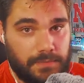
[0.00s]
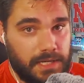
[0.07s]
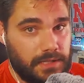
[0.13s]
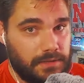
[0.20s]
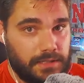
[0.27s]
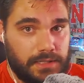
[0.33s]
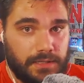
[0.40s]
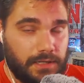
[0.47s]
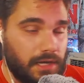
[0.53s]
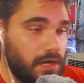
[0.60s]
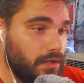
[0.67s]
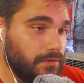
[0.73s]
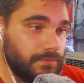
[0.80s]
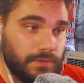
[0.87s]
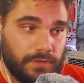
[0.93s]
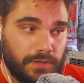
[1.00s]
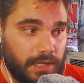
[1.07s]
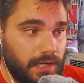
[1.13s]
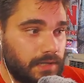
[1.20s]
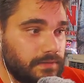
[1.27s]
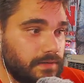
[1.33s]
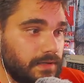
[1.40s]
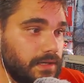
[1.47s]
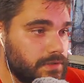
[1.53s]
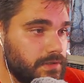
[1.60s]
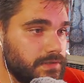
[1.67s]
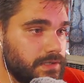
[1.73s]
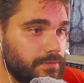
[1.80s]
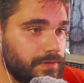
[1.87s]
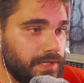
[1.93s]
mainly like Call of Duty content.
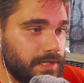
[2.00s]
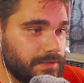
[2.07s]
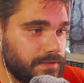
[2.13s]
Let's see what he has